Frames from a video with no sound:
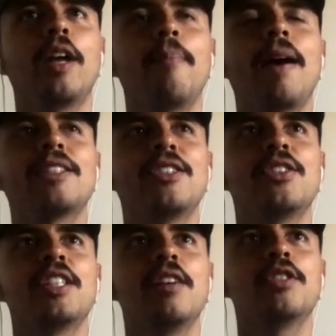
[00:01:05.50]
get back to
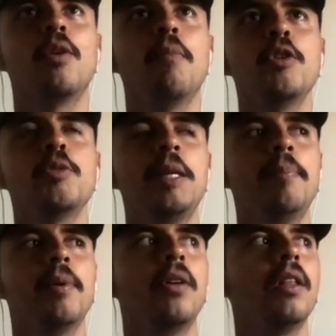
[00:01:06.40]
yourself. So most
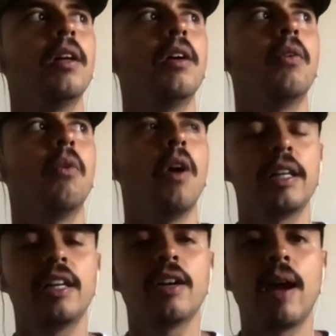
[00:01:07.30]
people
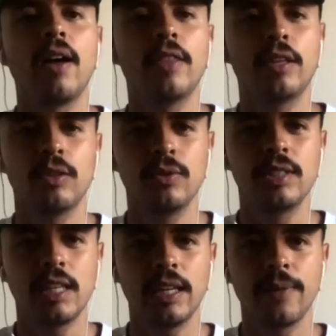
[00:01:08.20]
walking around that you
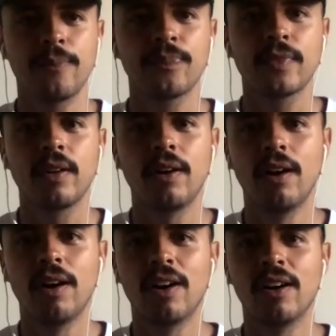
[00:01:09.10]
see
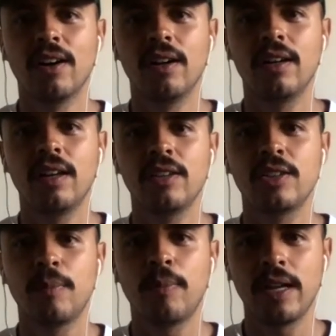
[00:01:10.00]
are
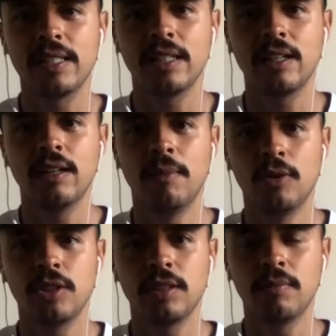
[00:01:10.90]
suppressing
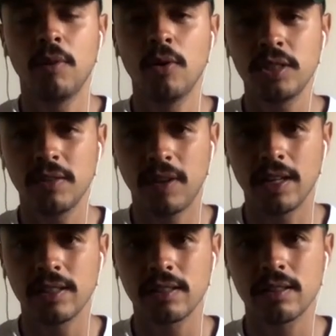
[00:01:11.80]
emotion. Most of
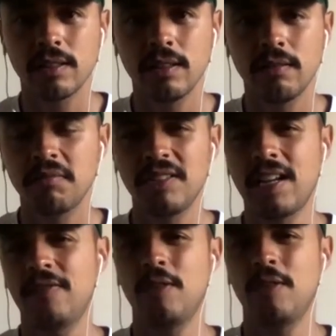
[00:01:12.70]
us, doesn't
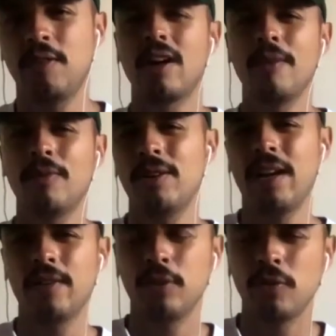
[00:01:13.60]
have to be trauma. We don't
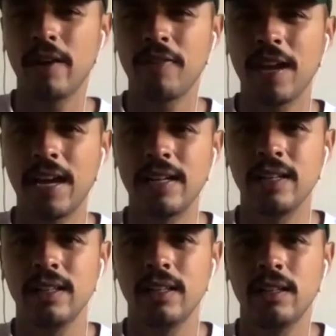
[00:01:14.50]
have to have had
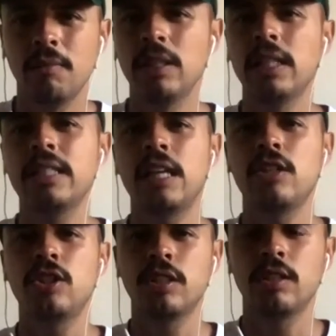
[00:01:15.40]

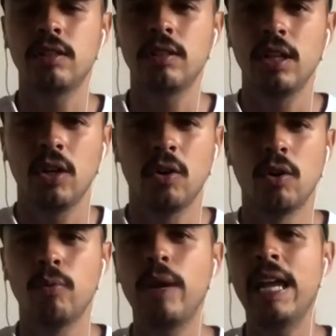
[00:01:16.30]
molestation
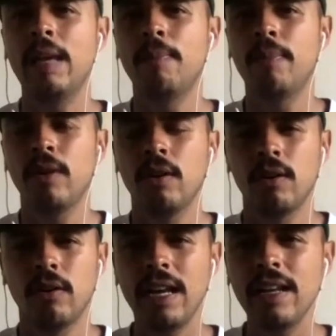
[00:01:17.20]
or rape
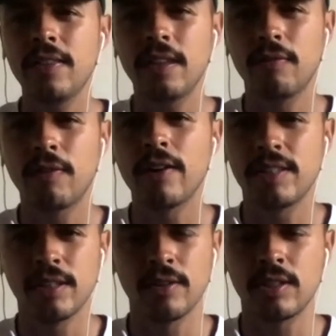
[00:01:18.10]
or anything very
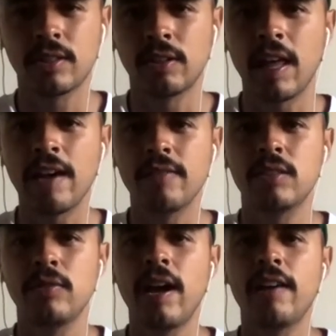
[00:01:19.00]
serious in our lives
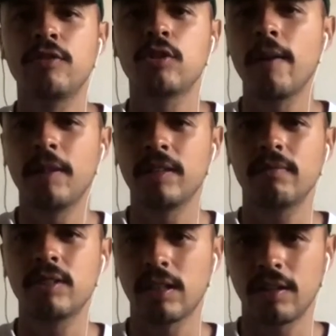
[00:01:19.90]
to have trauma
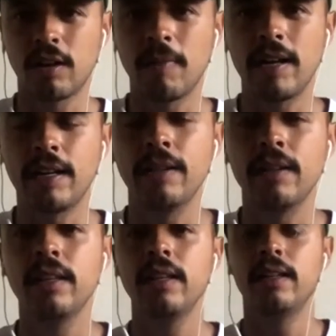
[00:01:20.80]
stuck in our body.
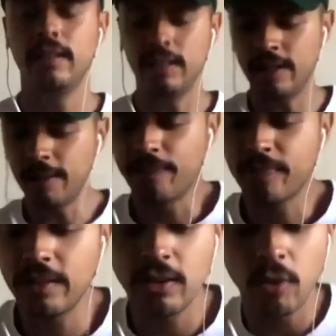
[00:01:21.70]

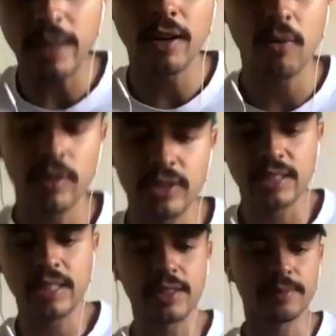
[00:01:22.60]
The way that it works
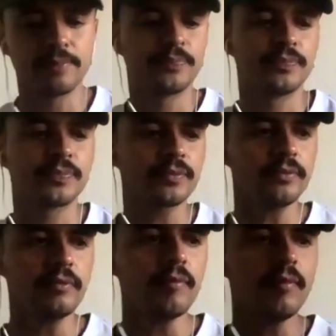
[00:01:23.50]
is this.
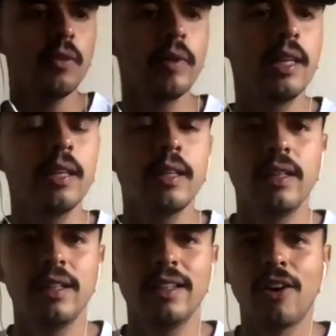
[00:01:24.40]
We
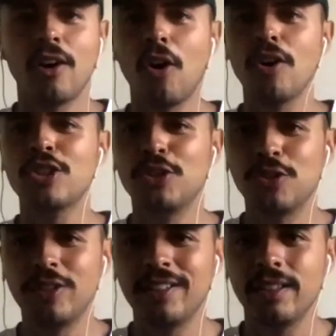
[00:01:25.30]
are all
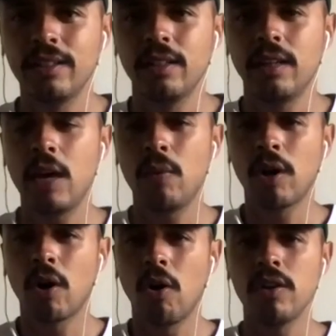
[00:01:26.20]
children and we
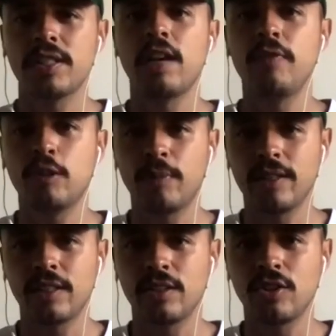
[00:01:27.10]
are all
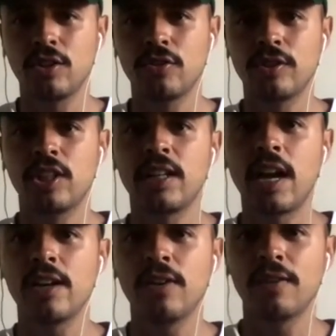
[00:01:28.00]
self-expressed as children.
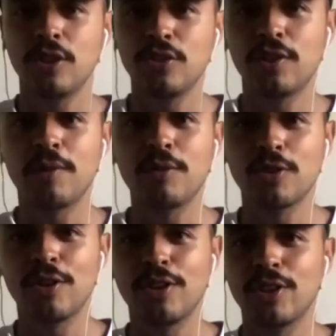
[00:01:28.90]
Jedediah, you have children. I'm
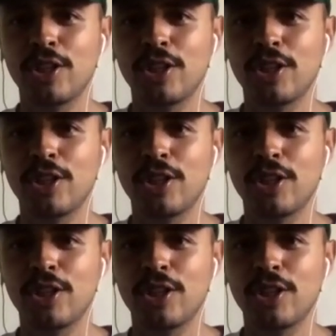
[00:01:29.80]
sure your